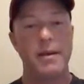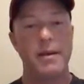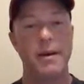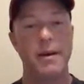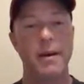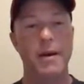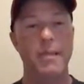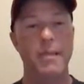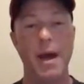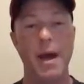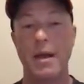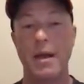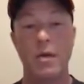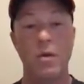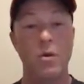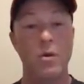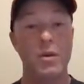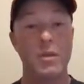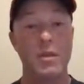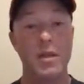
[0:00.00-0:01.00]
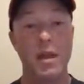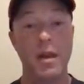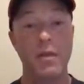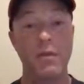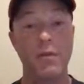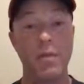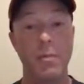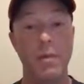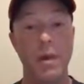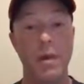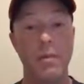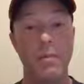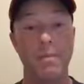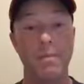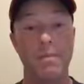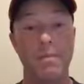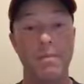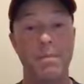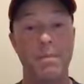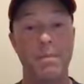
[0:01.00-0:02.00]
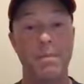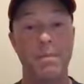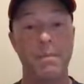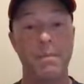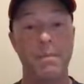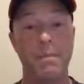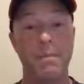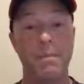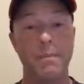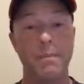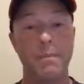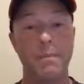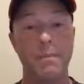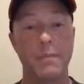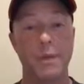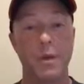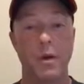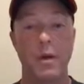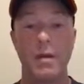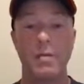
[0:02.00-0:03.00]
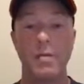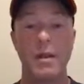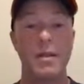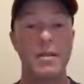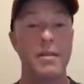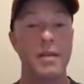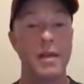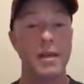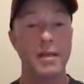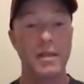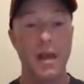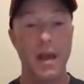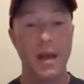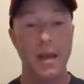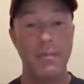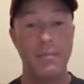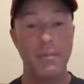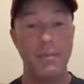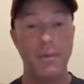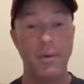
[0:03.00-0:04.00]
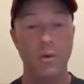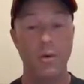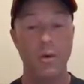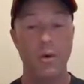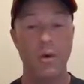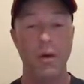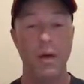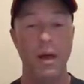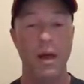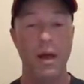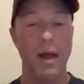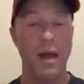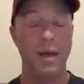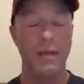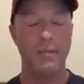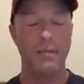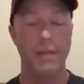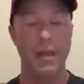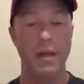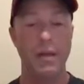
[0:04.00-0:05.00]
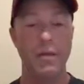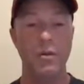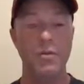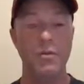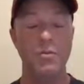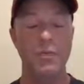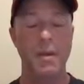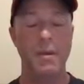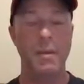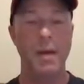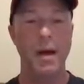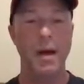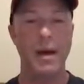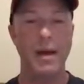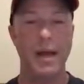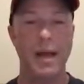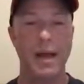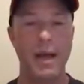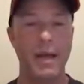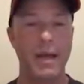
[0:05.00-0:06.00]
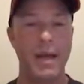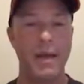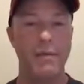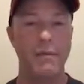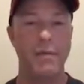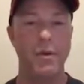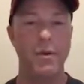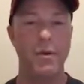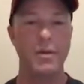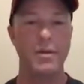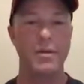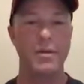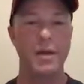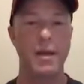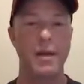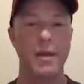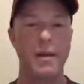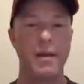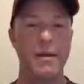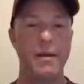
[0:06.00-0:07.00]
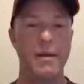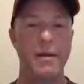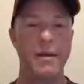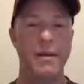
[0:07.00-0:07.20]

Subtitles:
I can only study for about 30 minutes at a time, or I lose my mind. I can't focus on it.